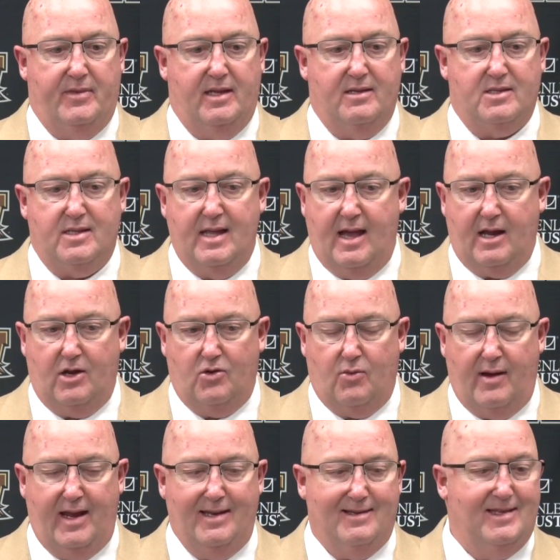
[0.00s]
It's not
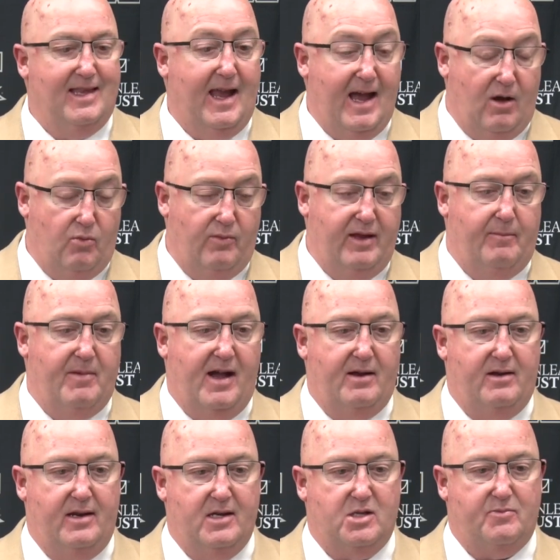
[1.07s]
great, and they
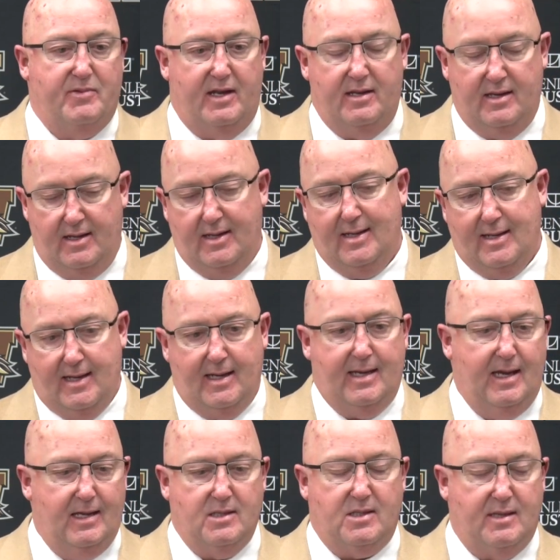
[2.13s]
out-rebounded us. But
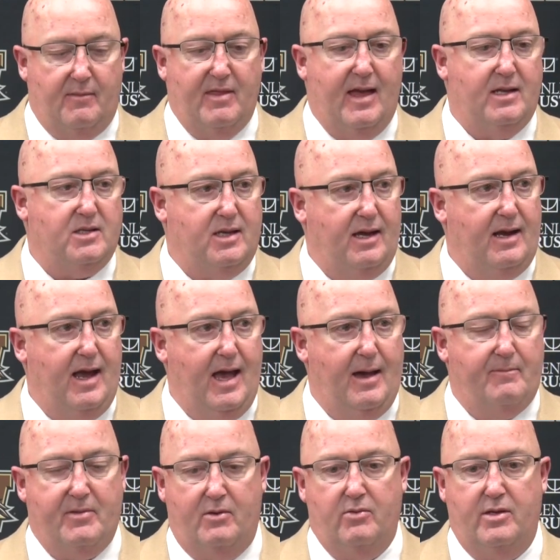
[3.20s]
again, some of that's going to
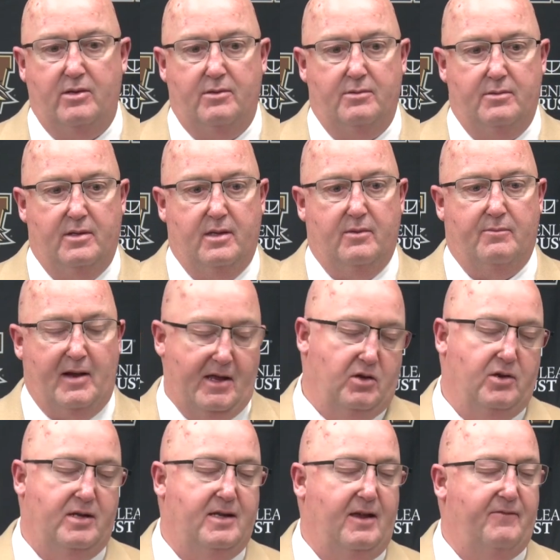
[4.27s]
happen when you play
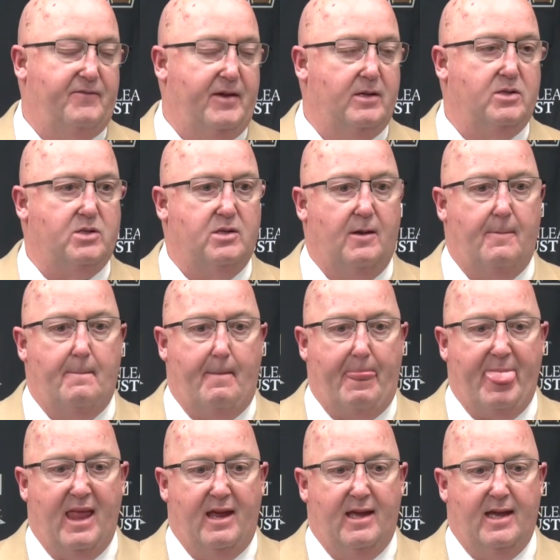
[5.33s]
good defense. So
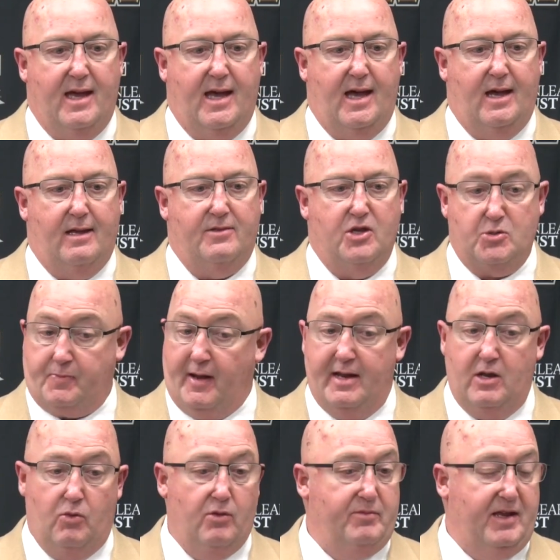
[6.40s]
there's
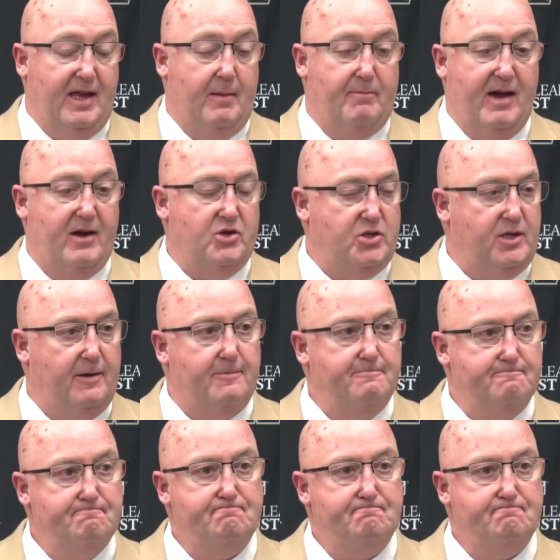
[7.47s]
plenty of room to get better still.